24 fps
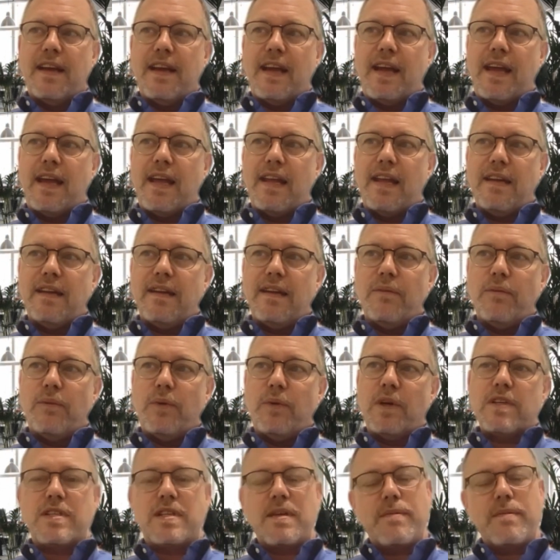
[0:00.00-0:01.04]
And
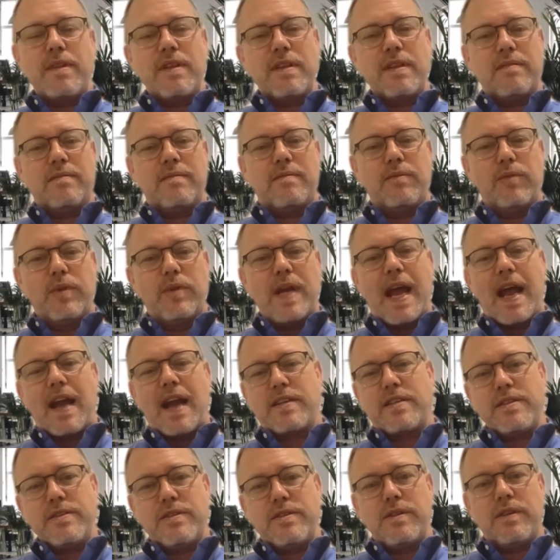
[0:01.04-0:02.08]
what are some of the
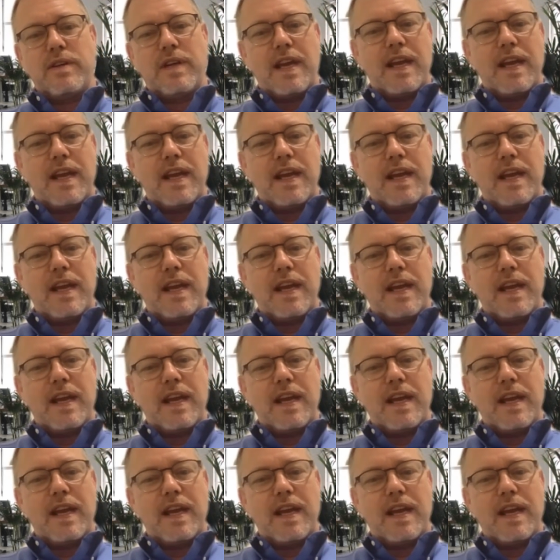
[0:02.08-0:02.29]
reactions you're